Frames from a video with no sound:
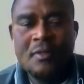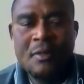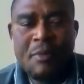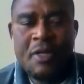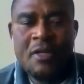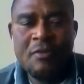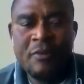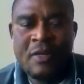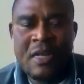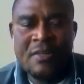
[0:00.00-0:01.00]
The meaning of
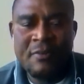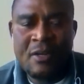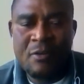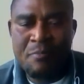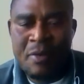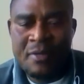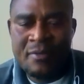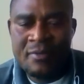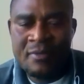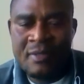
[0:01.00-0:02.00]

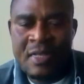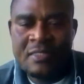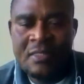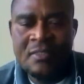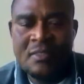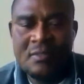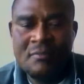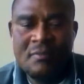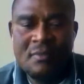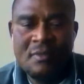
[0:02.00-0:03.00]
underdevelopment, that is,